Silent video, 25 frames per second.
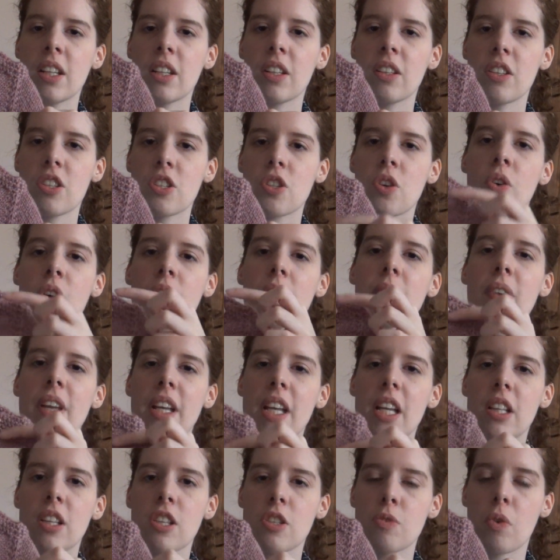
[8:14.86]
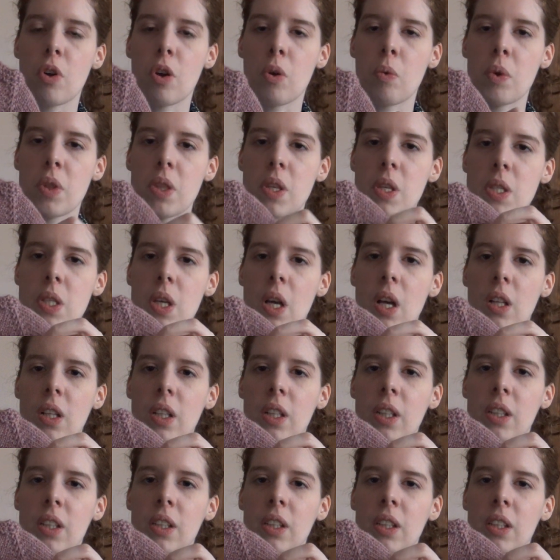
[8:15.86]
started making the sweater with this
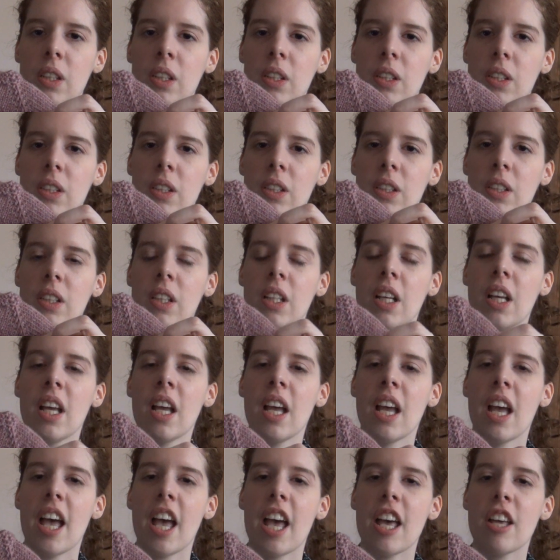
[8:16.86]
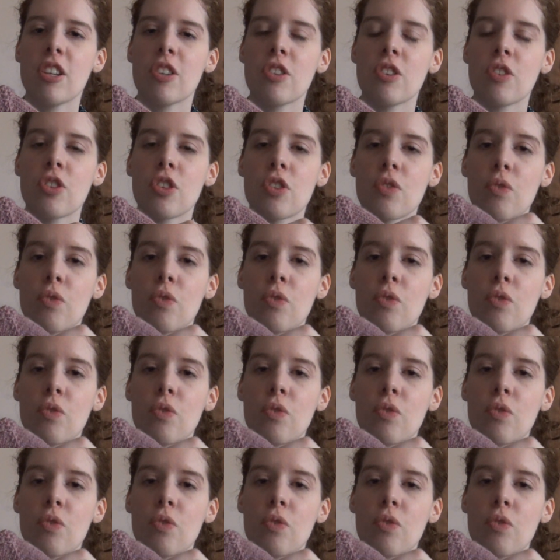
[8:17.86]
color and